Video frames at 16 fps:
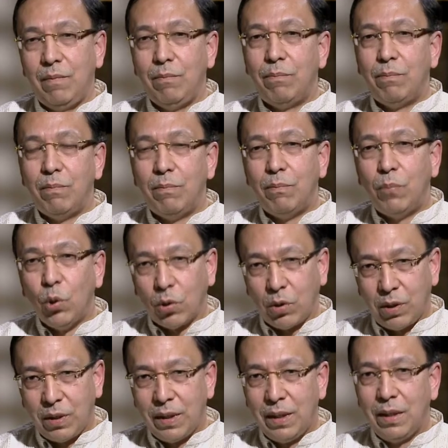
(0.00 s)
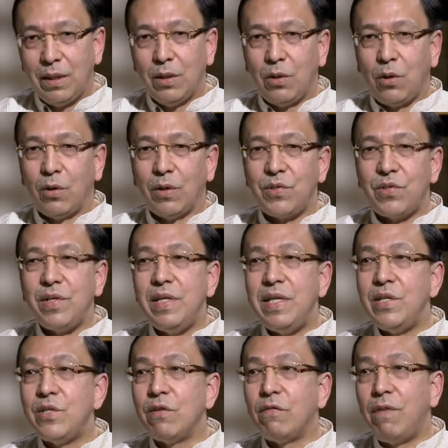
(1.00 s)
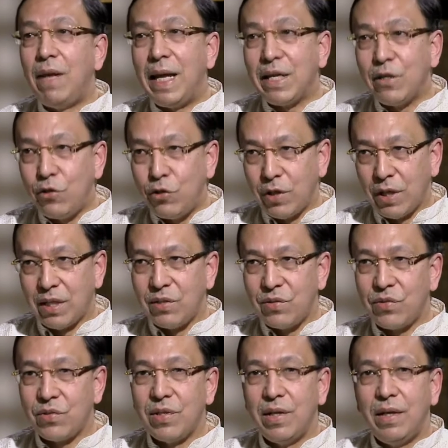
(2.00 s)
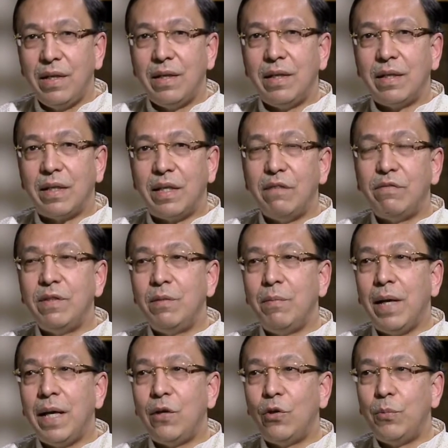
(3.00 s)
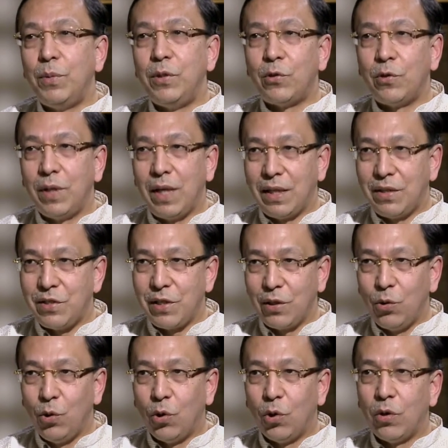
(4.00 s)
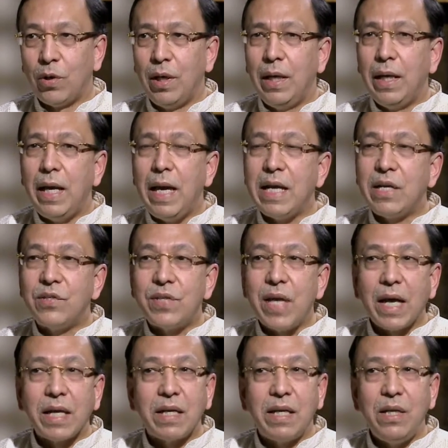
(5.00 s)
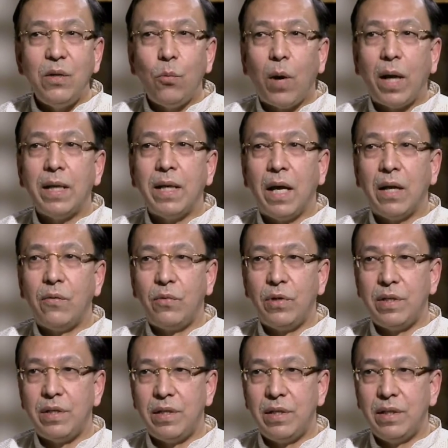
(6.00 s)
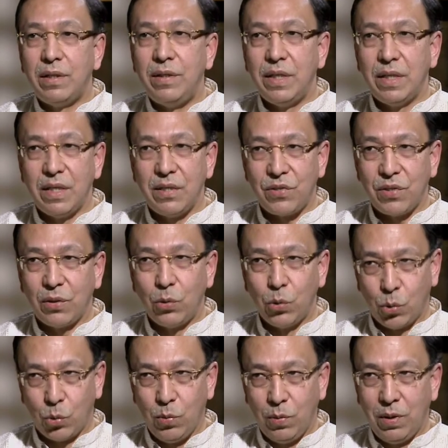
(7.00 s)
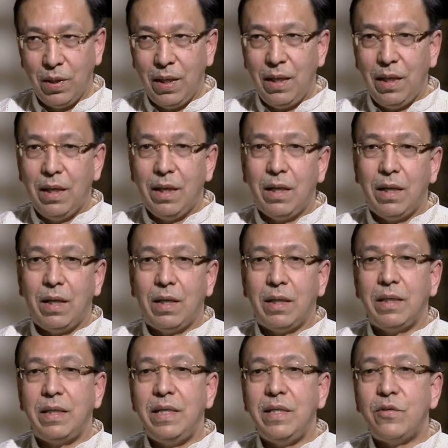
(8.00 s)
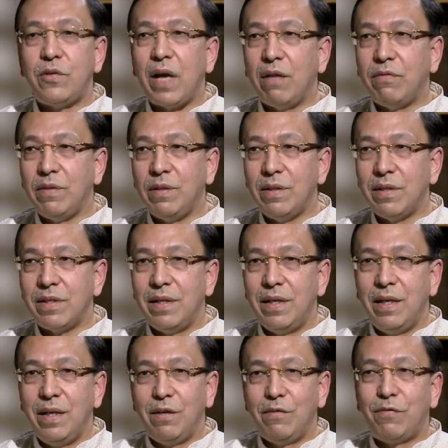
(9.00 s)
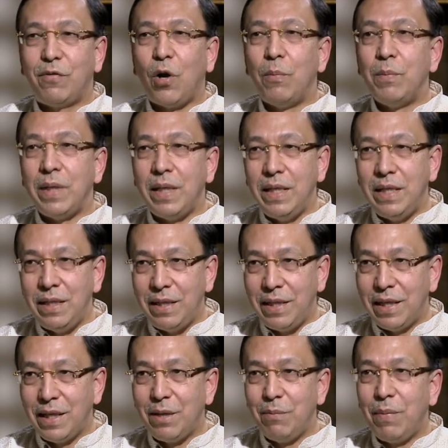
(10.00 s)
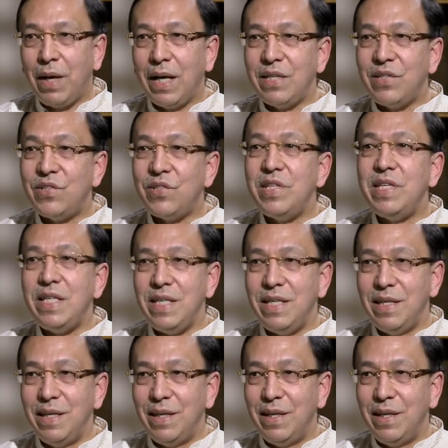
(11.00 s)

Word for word: book or a series of lectures given by Rabindranath Tagore exactly 100 years ago. He traveled from India by sea,